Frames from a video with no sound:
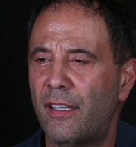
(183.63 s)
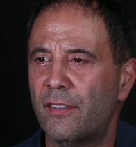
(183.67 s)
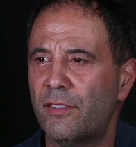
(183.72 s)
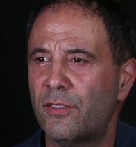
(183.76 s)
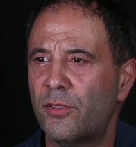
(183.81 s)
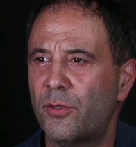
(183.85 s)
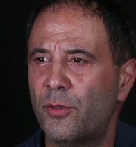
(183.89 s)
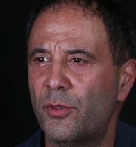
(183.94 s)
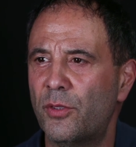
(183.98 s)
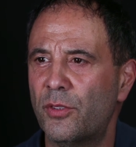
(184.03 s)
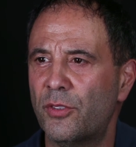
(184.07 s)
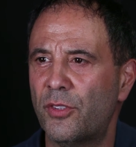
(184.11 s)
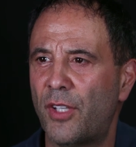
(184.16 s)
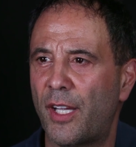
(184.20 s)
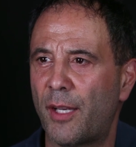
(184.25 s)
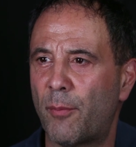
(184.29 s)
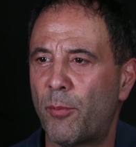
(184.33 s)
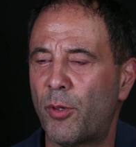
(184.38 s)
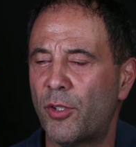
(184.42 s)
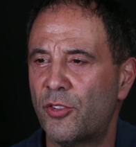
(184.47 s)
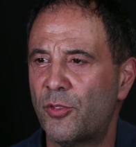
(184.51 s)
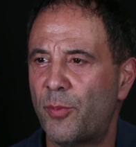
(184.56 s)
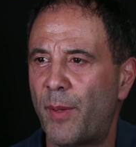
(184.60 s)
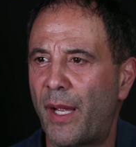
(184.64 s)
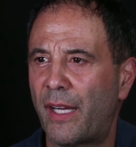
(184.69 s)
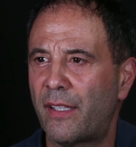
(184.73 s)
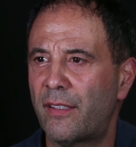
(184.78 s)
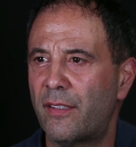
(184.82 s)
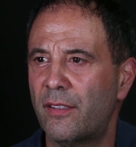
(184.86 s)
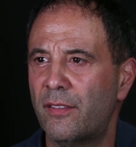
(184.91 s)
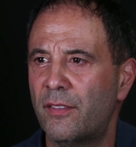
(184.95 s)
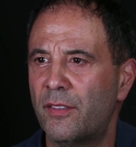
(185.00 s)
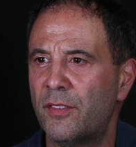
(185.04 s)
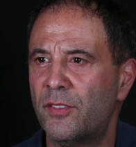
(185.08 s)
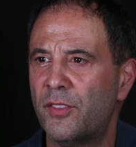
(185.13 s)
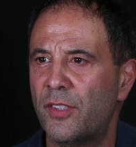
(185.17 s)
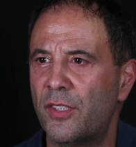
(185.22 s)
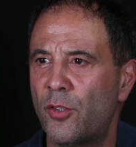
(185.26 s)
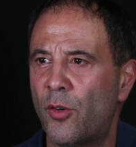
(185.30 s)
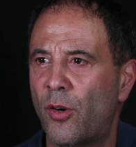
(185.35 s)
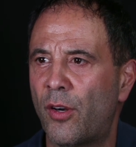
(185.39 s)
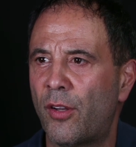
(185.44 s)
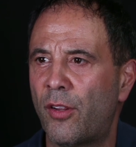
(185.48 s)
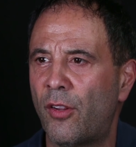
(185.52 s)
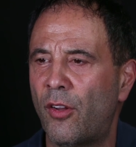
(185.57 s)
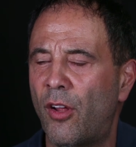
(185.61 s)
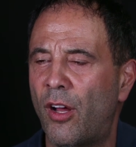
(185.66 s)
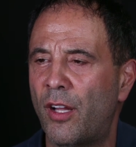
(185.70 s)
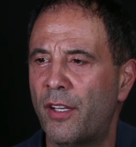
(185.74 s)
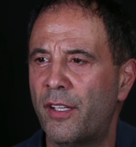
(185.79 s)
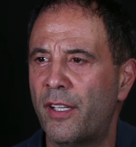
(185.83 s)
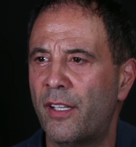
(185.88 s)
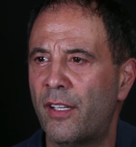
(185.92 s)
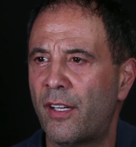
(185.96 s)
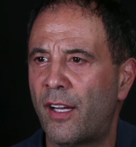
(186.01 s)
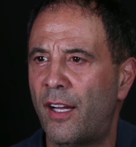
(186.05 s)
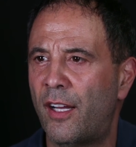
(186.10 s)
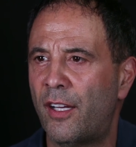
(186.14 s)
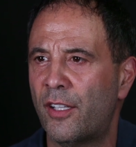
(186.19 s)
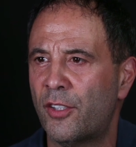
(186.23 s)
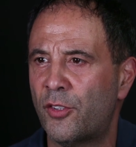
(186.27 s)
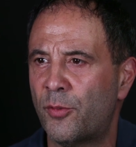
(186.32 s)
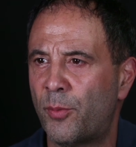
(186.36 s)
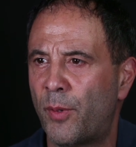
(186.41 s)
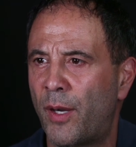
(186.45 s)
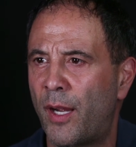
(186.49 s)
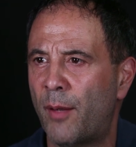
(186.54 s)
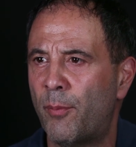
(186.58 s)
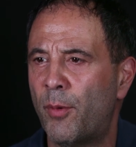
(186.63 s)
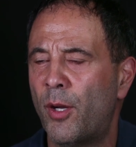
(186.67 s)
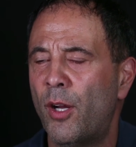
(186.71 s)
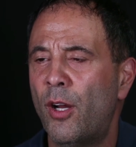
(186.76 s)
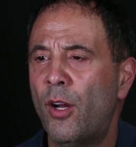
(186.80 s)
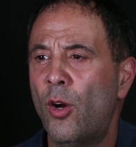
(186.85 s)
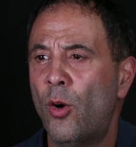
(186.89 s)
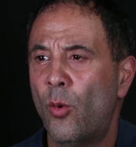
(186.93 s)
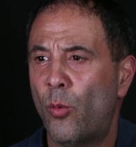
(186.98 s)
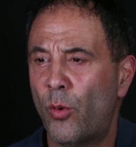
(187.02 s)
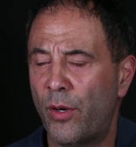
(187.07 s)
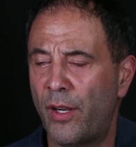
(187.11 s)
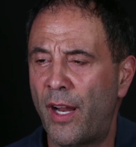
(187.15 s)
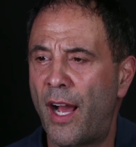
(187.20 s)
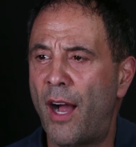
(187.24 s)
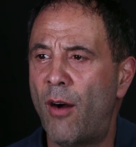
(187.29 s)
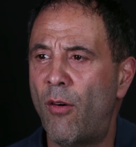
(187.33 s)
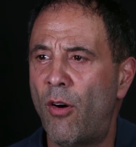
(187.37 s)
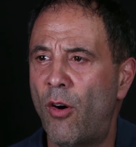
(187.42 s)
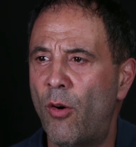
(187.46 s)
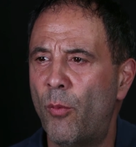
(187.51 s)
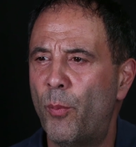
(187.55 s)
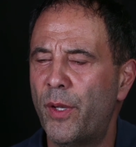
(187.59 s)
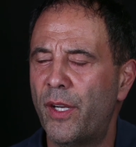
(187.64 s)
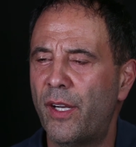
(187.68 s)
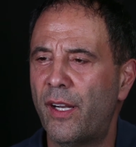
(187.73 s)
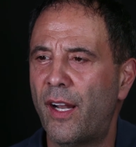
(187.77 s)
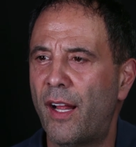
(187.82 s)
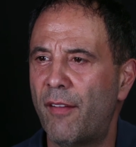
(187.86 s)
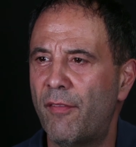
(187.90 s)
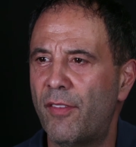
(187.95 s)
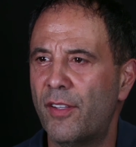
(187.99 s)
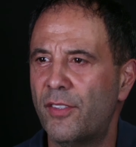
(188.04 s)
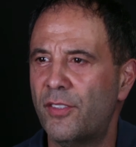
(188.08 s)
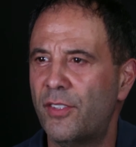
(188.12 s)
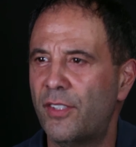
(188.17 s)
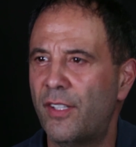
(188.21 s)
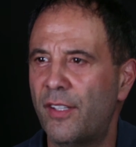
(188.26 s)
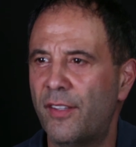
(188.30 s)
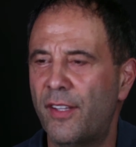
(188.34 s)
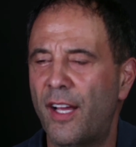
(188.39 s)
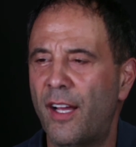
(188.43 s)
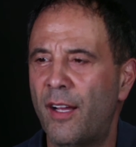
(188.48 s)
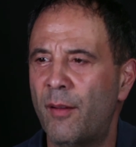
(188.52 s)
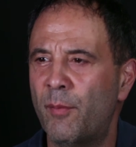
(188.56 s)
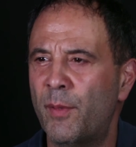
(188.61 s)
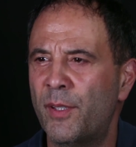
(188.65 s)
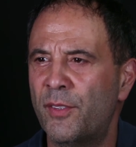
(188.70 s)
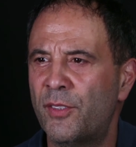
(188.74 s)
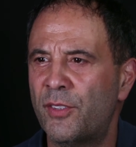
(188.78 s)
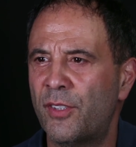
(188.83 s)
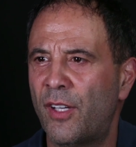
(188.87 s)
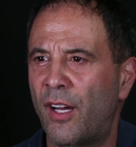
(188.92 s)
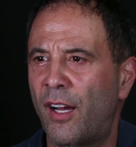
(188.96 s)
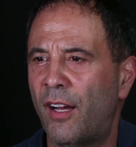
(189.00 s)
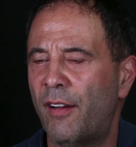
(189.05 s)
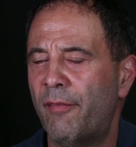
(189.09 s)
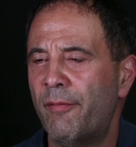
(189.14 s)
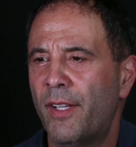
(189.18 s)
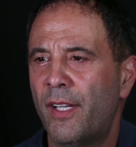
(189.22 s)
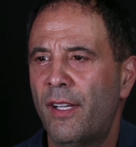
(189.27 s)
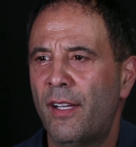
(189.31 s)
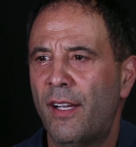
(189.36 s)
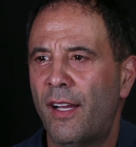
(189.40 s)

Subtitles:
schools like Perspectives and North Lawndale College Prep were now open, and I visited them and saw,